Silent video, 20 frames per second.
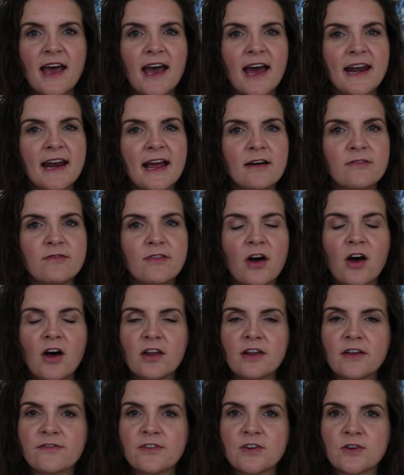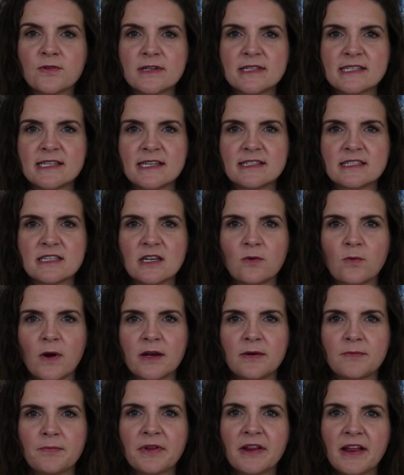and have all of your receipts in
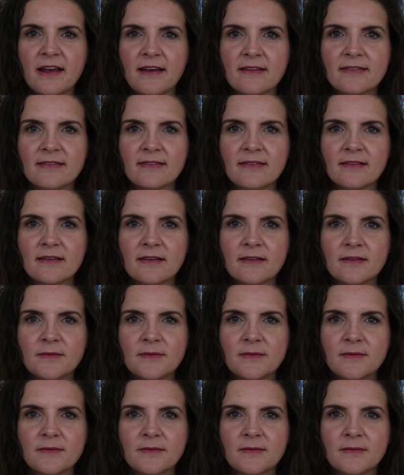one place.